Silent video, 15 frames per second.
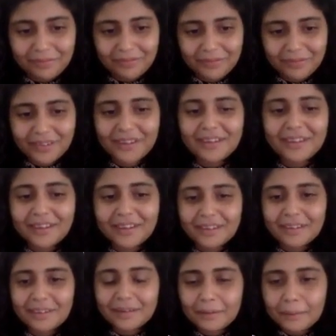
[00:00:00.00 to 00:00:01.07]

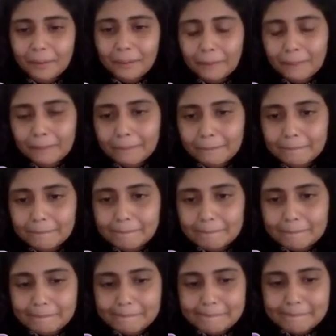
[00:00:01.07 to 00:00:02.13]

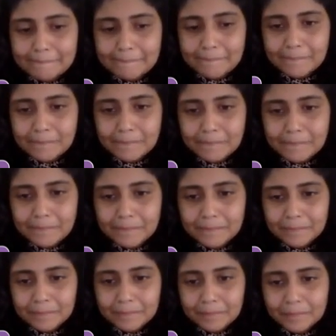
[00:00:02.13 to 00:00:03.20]

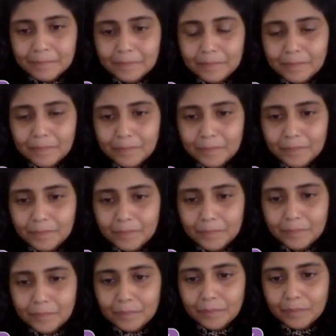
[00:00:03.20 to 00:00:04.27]

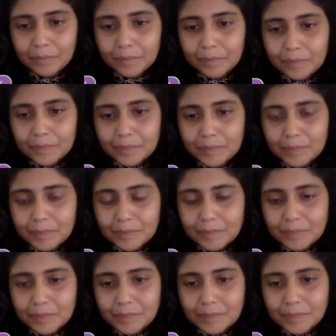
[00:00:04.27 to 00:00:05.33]

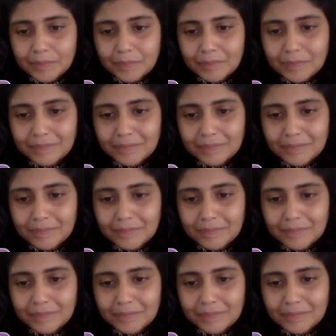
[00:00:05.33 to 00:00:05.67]
(not speaking)